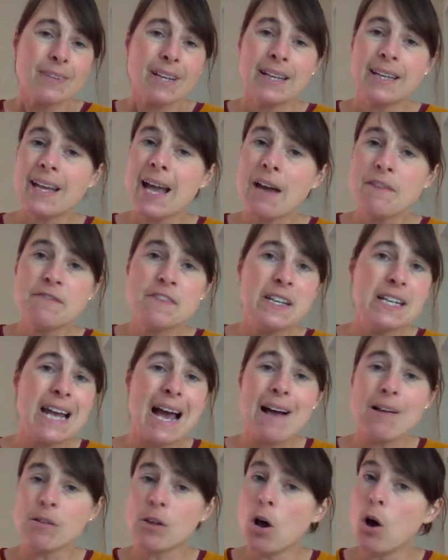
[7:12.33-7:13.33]
caffeine,
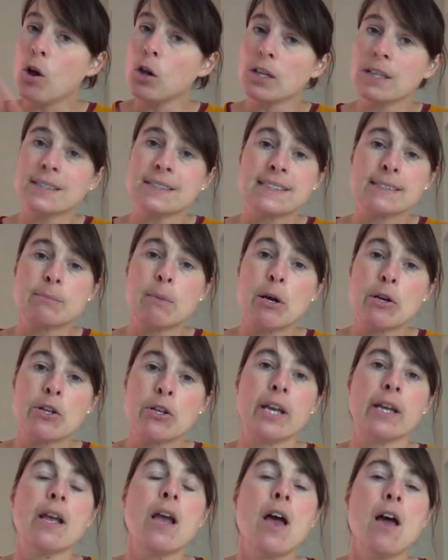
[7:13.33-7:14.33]
alcohol and
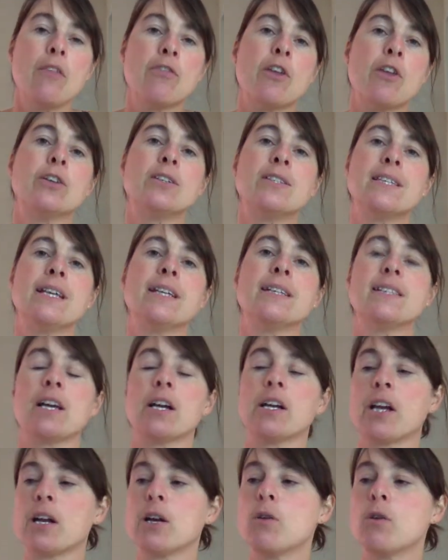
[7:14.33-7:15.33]
smoking, those things are
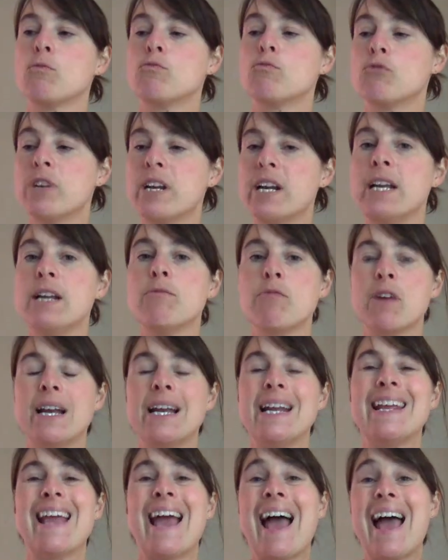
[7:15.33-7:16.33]
going to really,
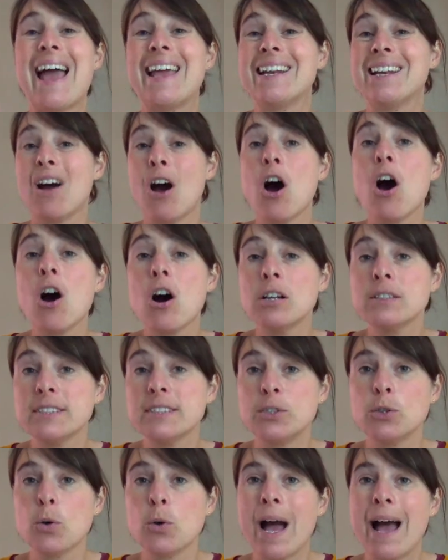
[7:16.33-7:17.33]
really
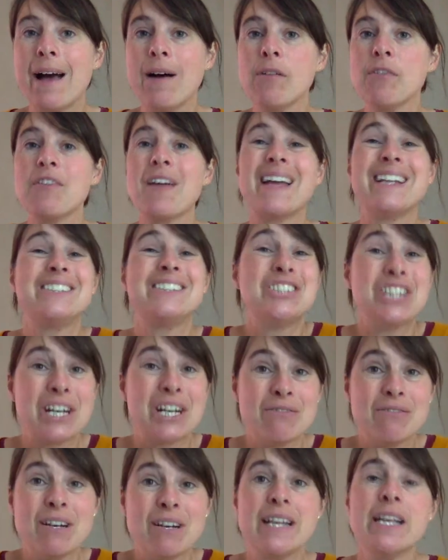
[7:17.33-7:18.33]
enhance your health
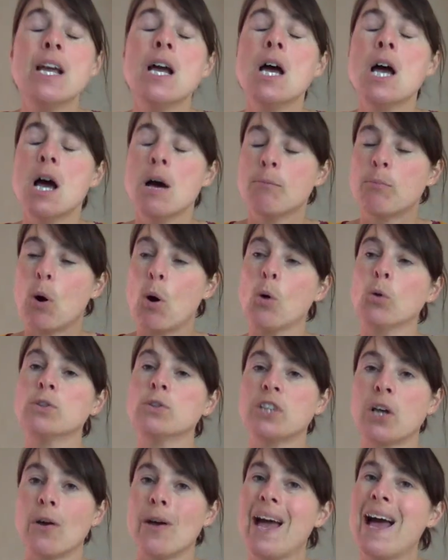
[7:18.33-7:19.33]
generally, but
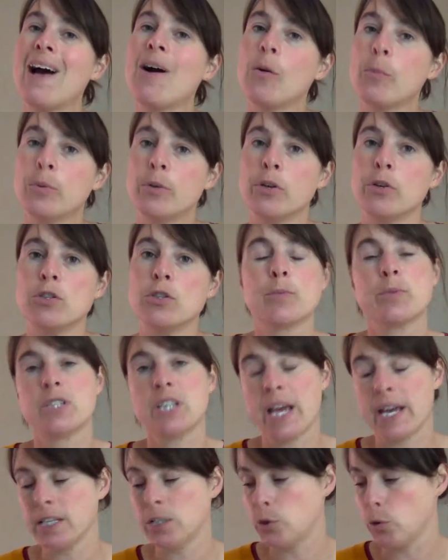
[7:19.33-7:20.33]
also help you to
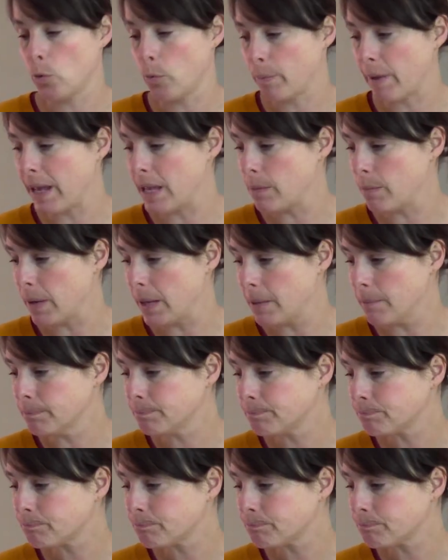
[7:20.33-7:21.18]
protect your baby.